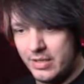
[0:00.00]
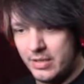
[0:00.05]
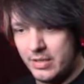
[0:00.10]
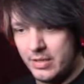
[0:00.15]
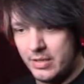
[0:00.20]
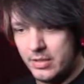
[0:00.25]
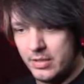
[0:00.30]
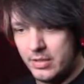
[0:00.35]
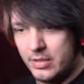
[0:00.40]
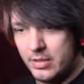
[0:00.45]

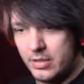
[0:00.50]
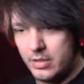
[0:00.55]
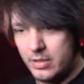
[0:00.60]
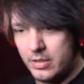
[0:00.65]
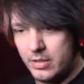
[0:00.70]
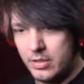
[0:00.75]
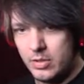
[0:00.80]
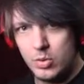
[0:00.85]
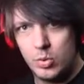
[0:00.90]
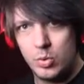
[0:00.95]

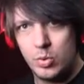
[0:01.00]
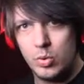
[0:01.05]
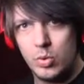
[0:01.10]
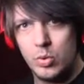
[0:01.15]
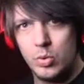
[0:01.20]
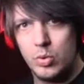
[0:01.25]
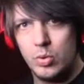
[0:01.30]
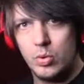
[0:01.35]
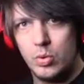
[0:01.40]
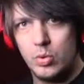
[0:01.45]

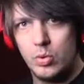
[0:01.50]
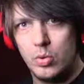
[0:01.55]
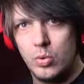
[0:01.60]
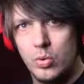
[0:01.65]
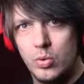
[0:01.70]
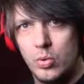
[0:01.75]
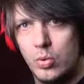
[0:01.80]
(no one is talking)